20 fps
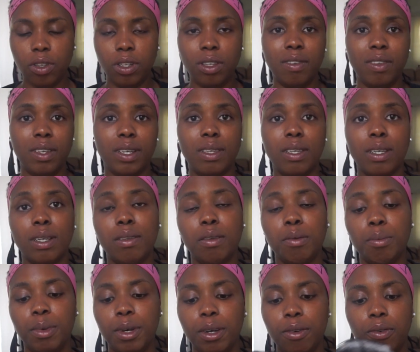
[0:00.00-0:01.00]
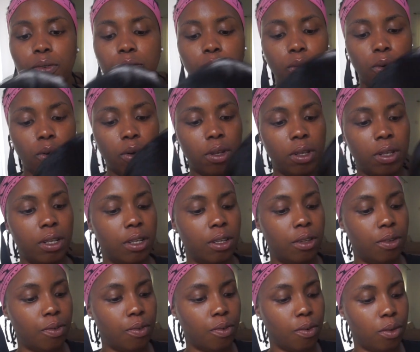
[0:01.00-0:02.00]
this is your 13 by 4
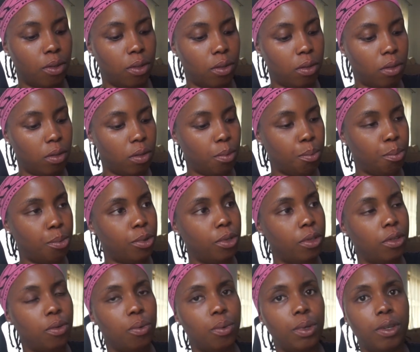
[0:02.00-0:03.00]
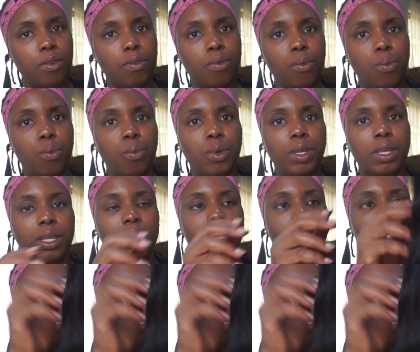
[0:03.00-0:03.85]
lace front body wave wig,